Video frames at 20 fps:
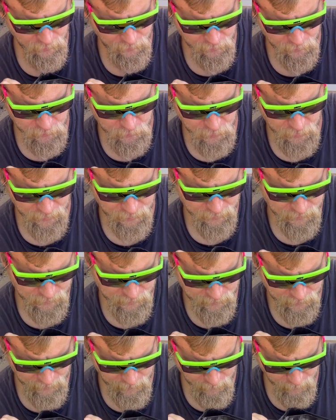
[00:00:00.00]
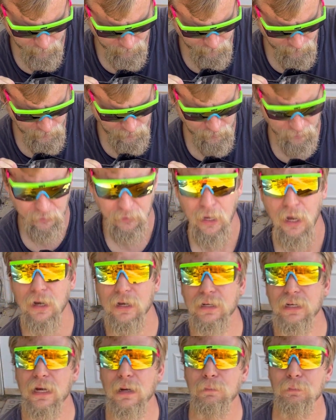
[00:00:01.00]
chance of
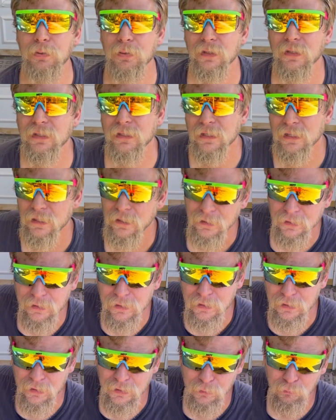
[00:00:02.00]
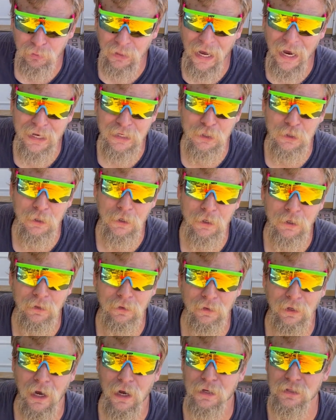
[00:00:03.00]
clogging up the blaster
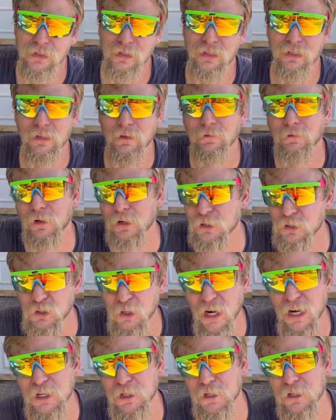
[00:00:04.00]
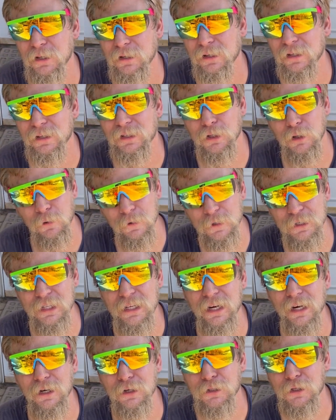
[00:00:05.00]
and causing you frustration is always
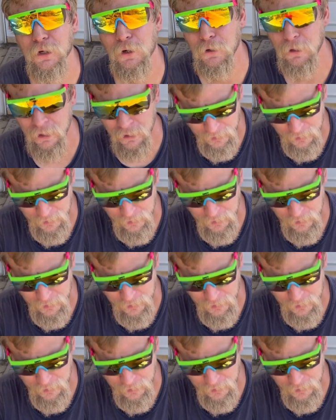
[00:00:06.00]
there. So